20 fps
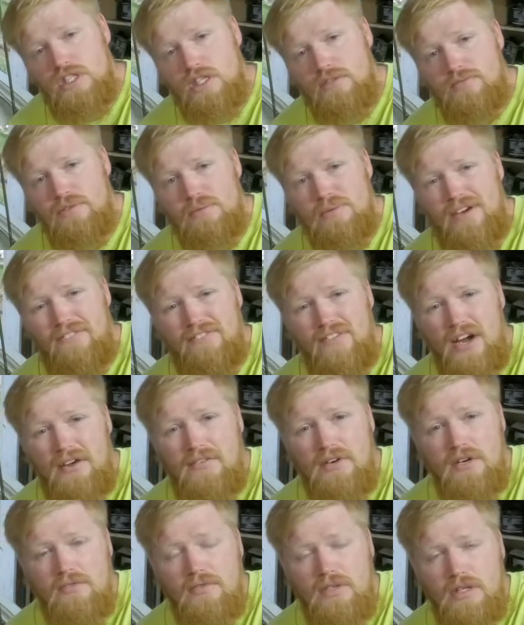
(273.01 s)
up for about
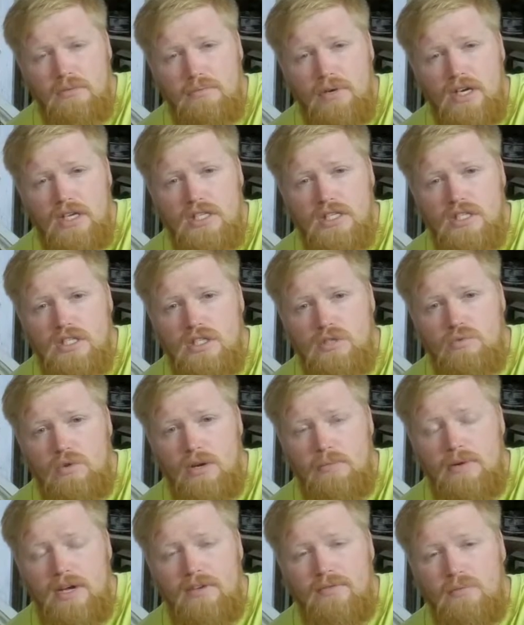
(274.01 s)
550 bucks. That's what I
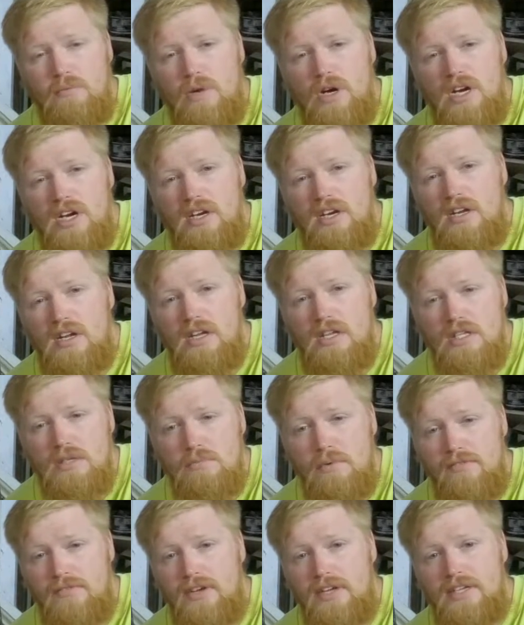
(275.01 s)
paid for mine. It's
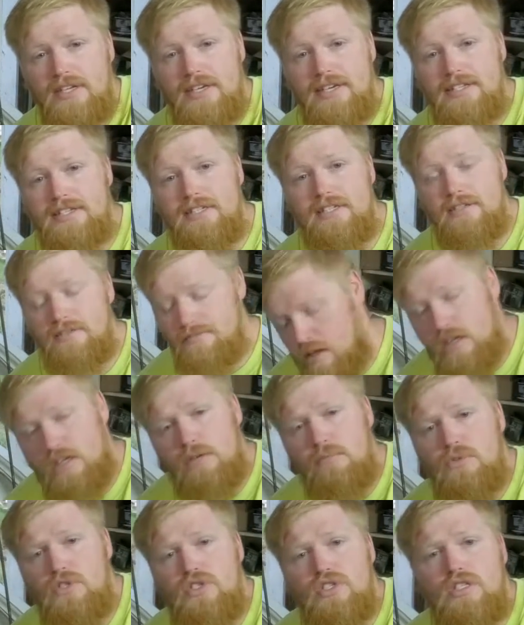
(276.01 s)
been fantastic.
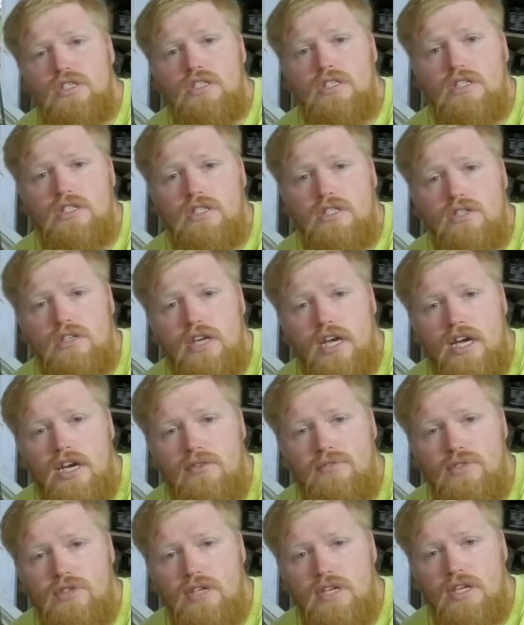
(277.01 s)
Number six, you're going to have
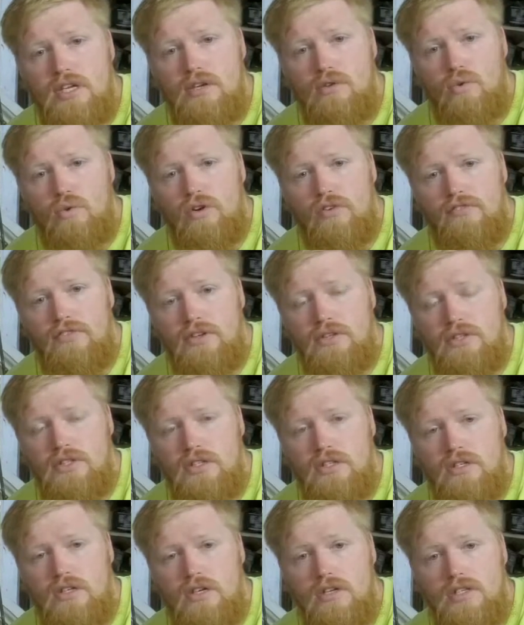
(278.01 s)
to get an oil
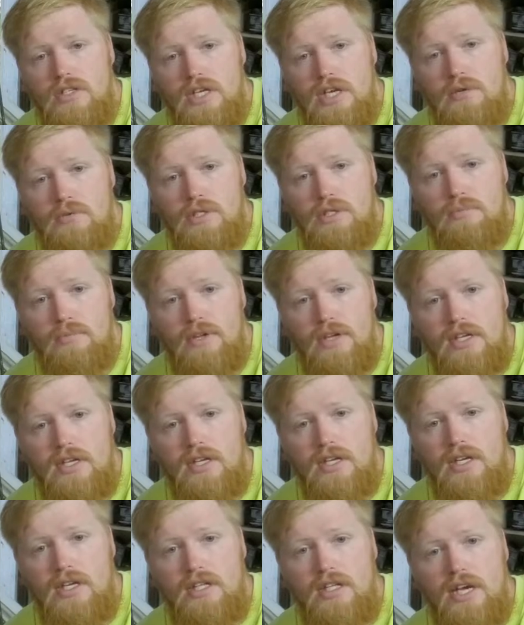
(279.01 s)
filter sandwich plate,
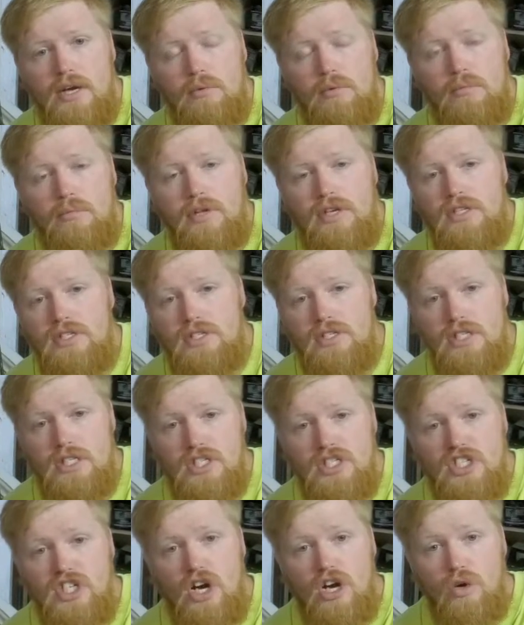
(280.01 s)
and that replaces the
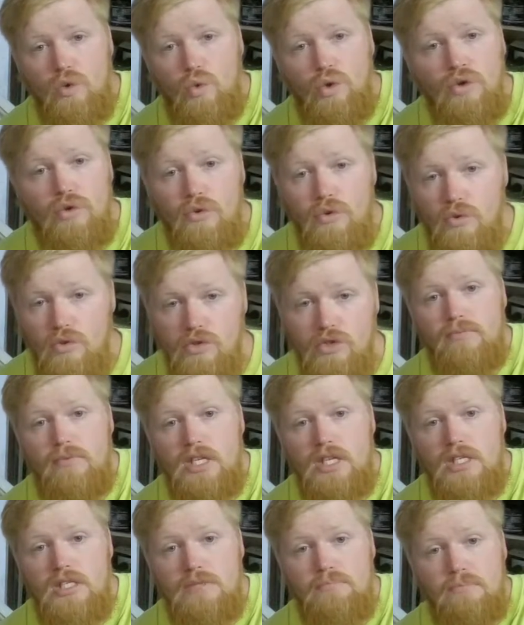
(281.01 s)
stock oil cooler.
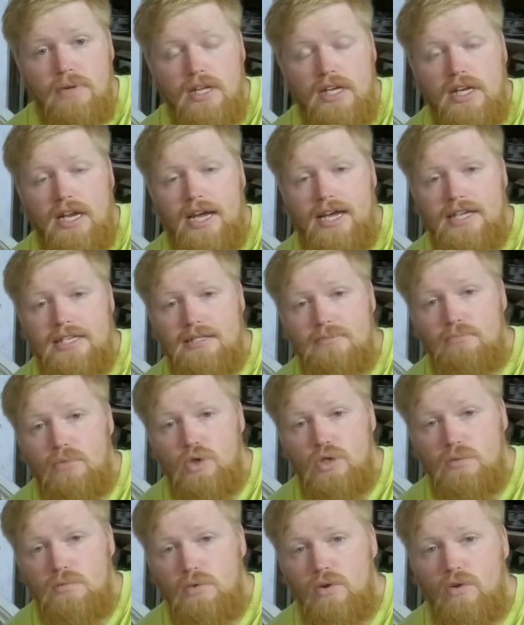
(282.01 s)
This plate has
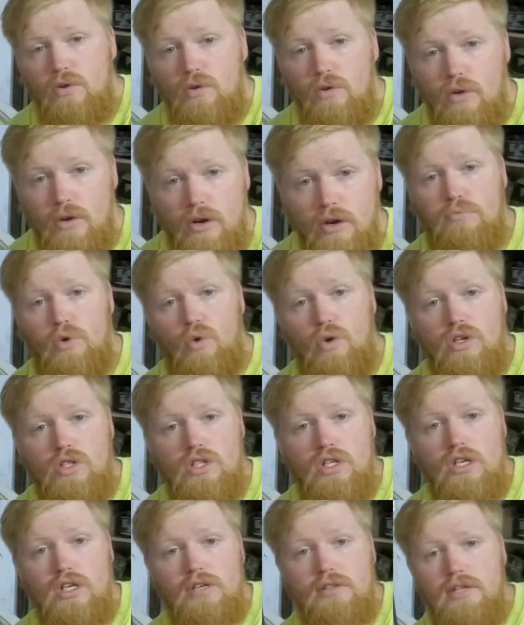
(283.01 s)
multiple oil ports
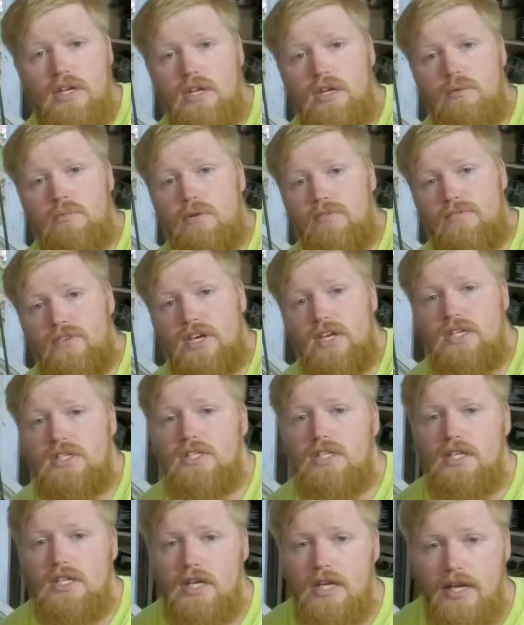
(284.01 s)
on it that you can put fittings
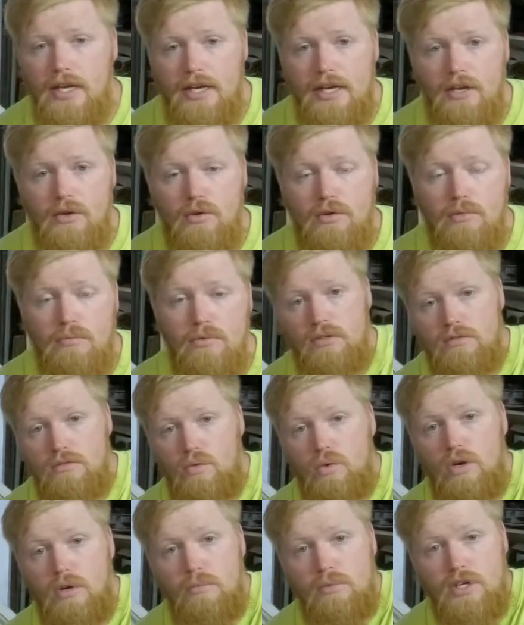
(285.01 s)
in, and you can put
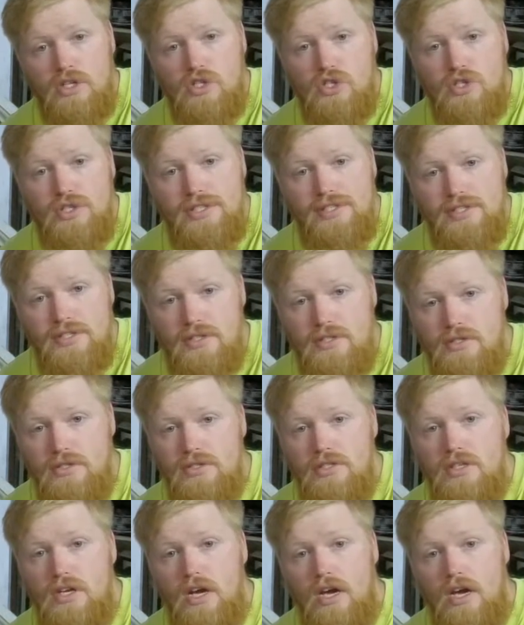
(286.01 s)
oil pressure sensors,